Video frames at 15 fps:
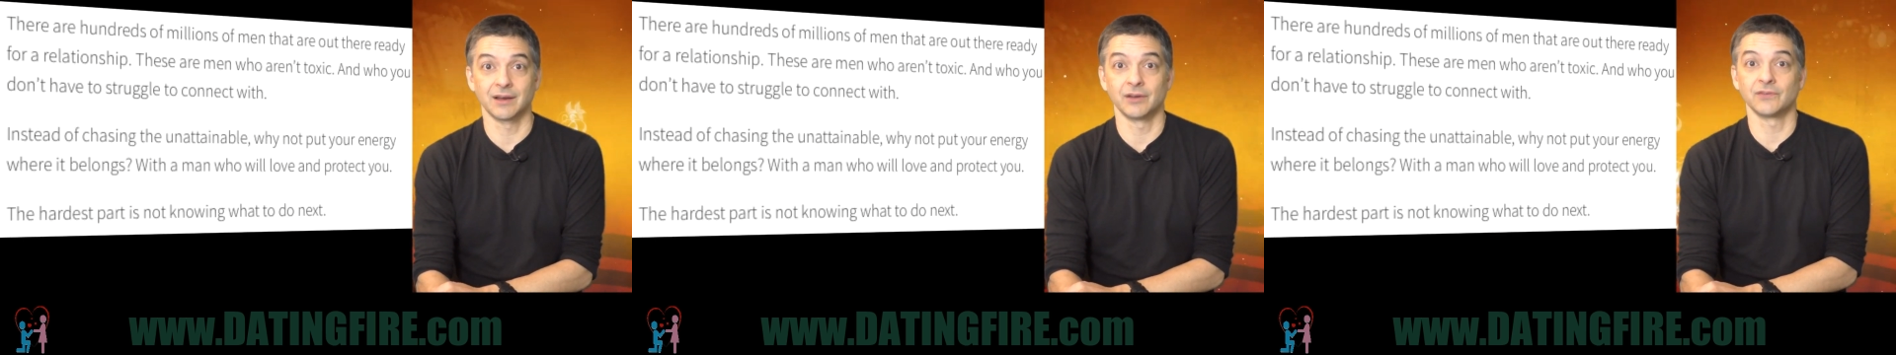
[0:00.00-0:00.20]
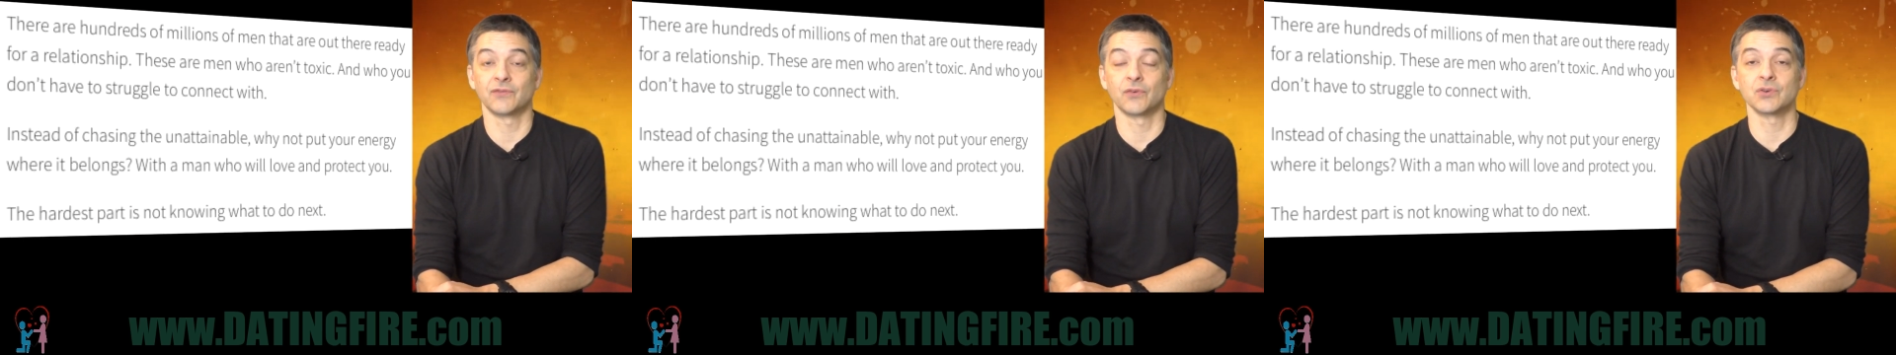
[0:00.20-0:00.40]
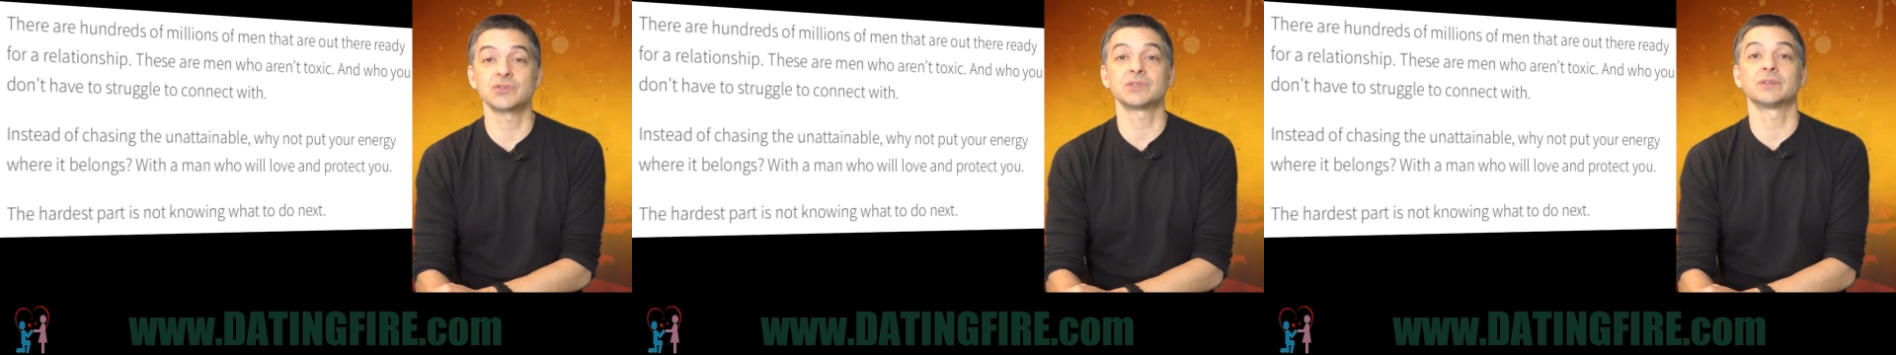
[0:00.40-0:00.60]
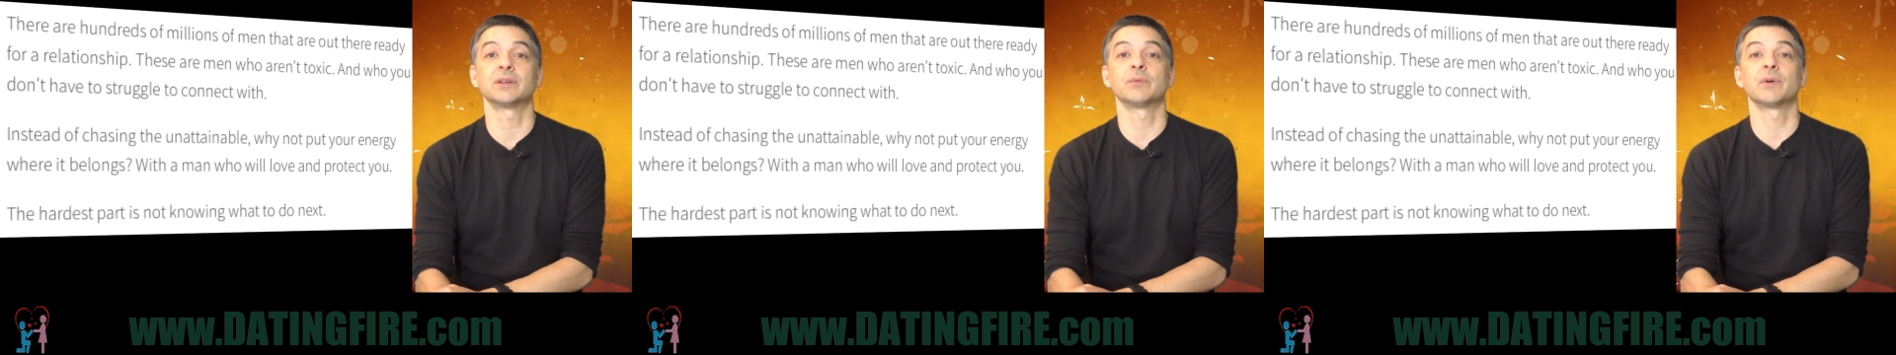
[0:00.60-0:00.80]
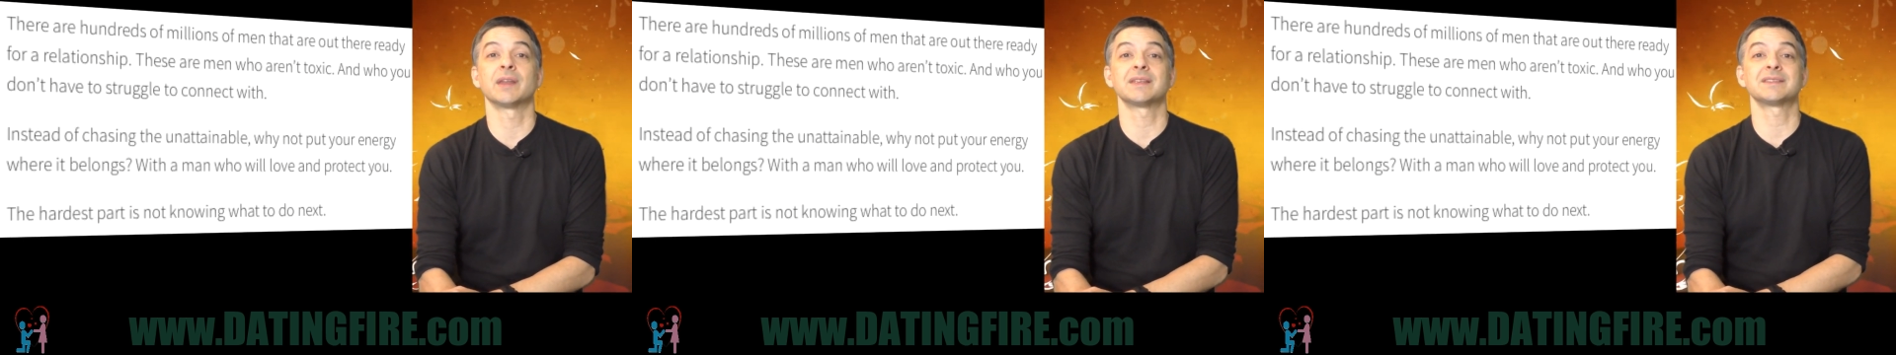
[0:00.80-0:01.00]
Unfortunately,
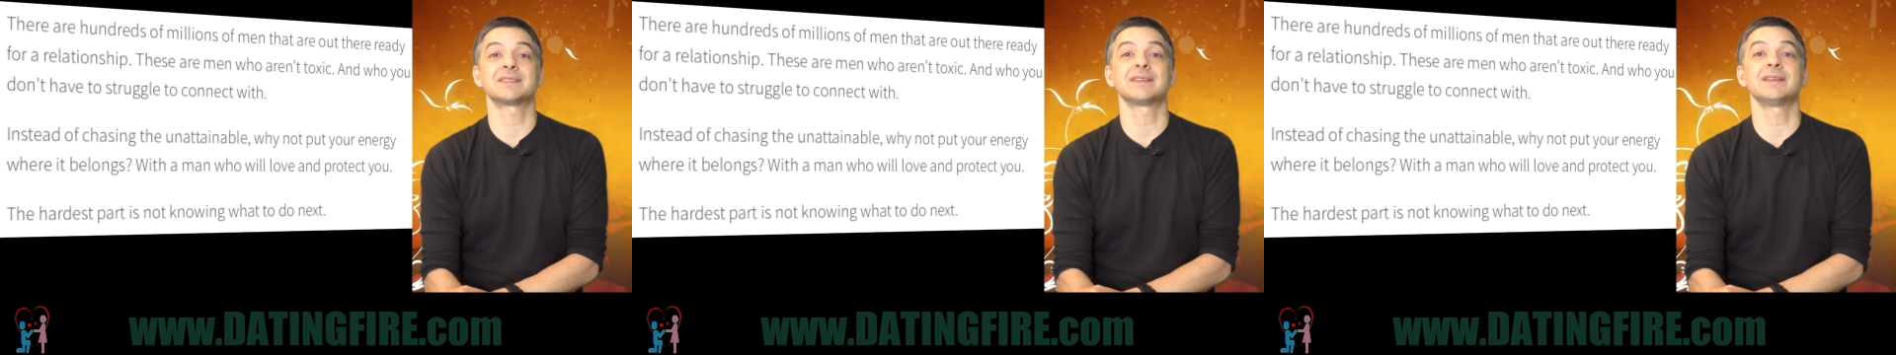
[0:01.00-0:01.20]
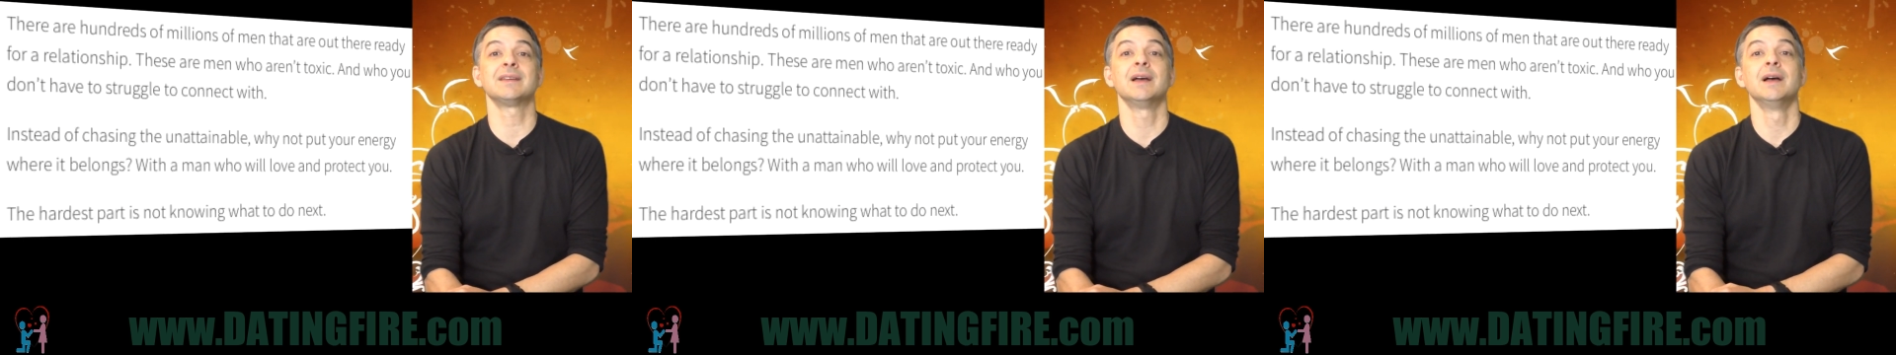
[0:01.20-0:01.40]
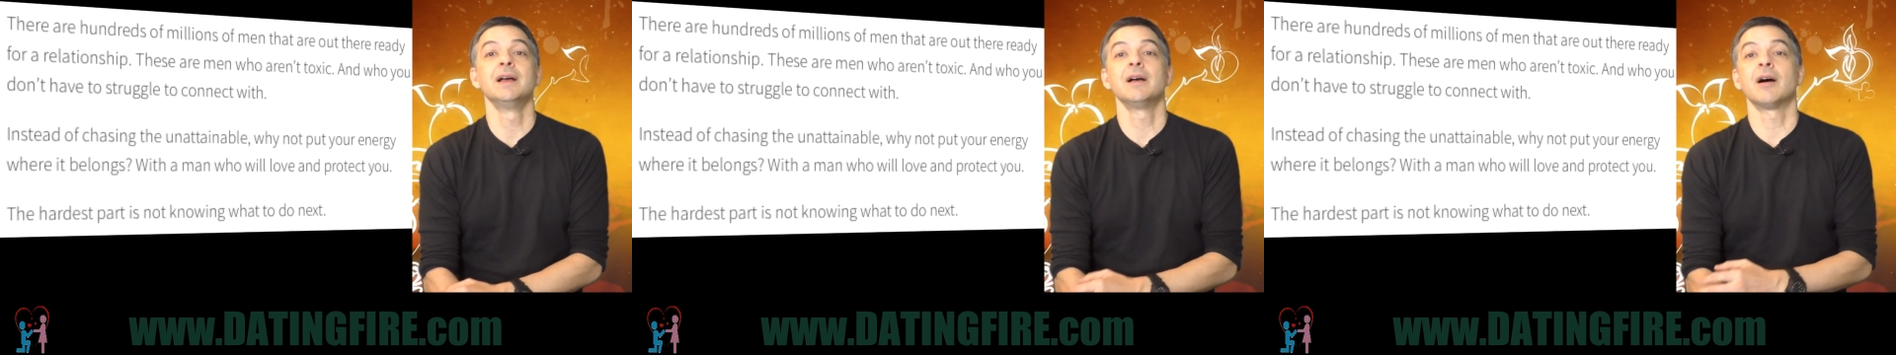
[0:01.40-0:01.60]
what I see